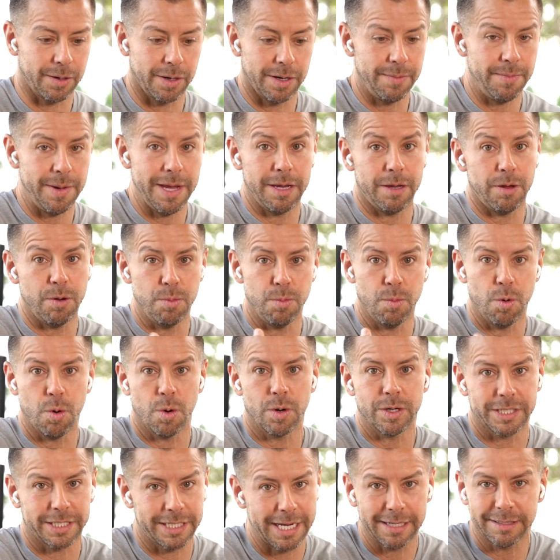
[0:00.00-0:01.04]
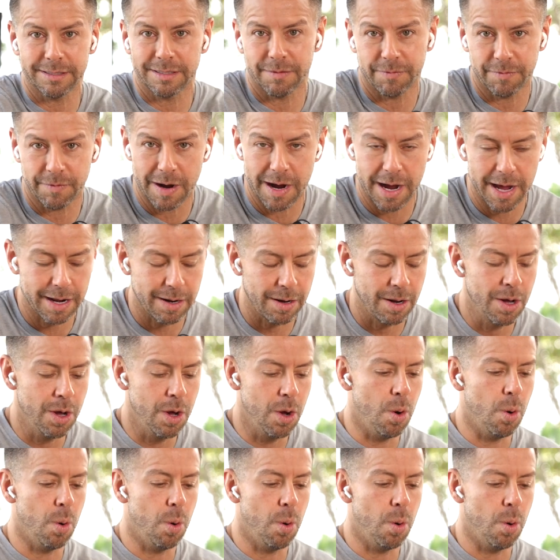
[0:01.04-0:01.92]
going to make you more sanctified